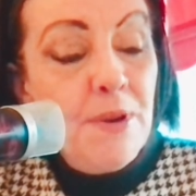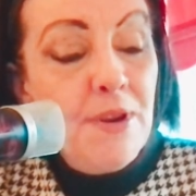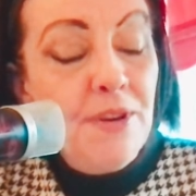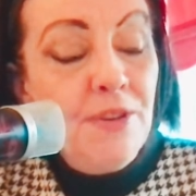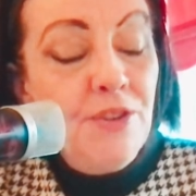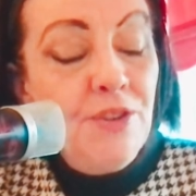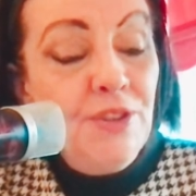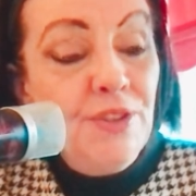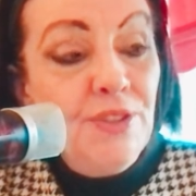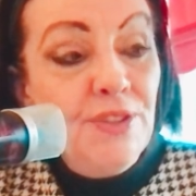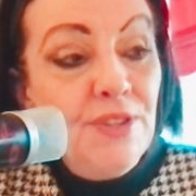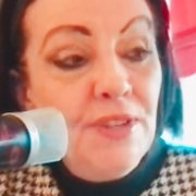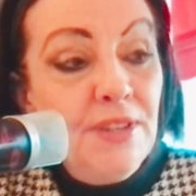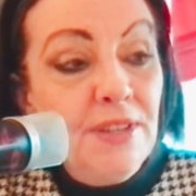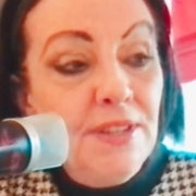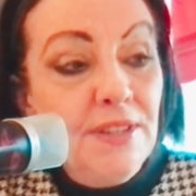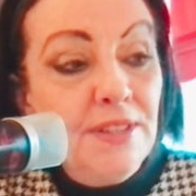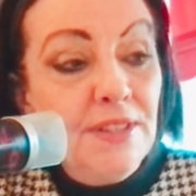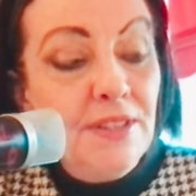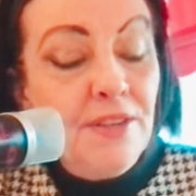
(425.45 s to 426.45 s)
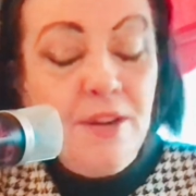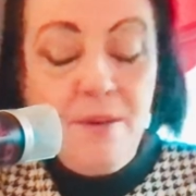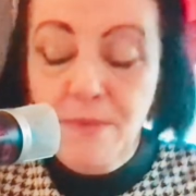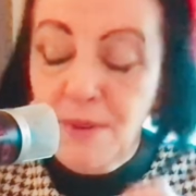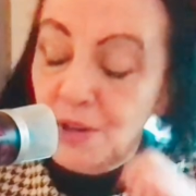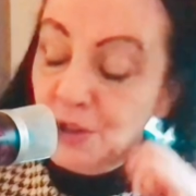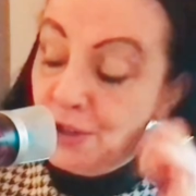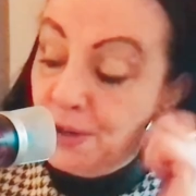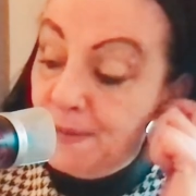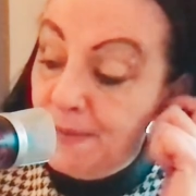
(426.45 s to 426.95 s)
injustice. I don't know
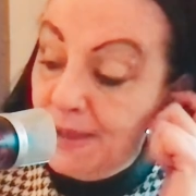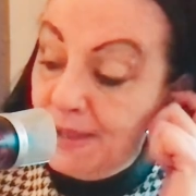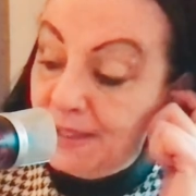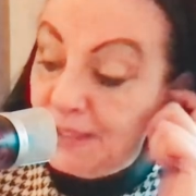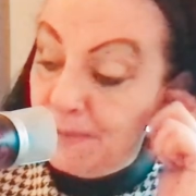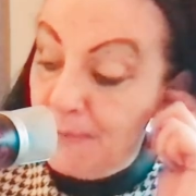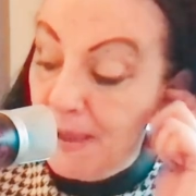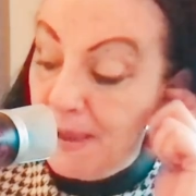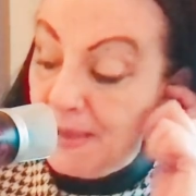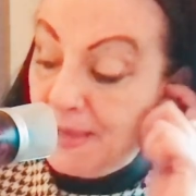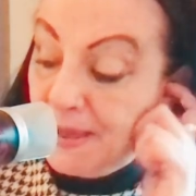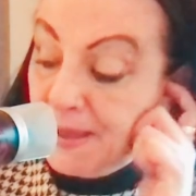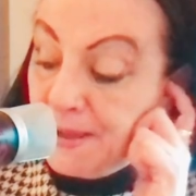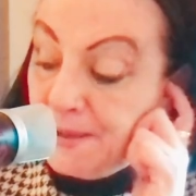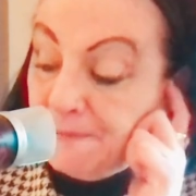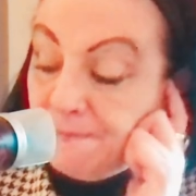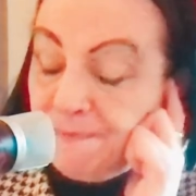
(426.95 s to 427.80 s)
what she means by that.